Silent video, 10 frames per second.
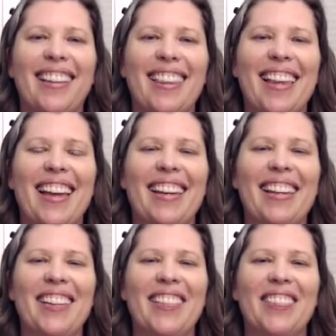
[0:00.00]
Thank
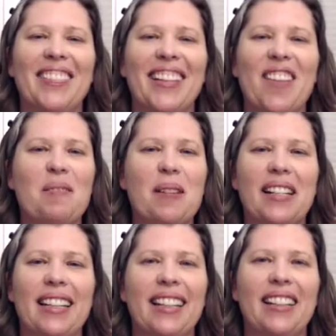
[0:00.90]
you,
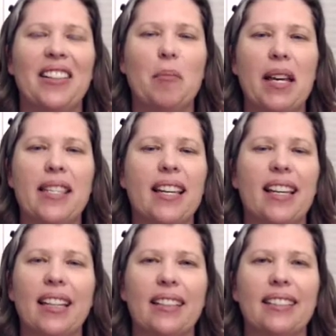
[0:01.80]
everybody. You're
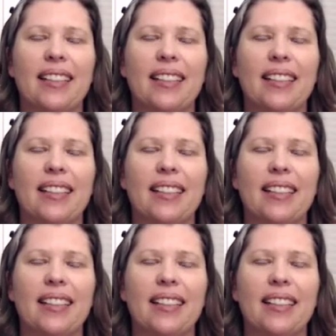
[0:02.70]
amazing.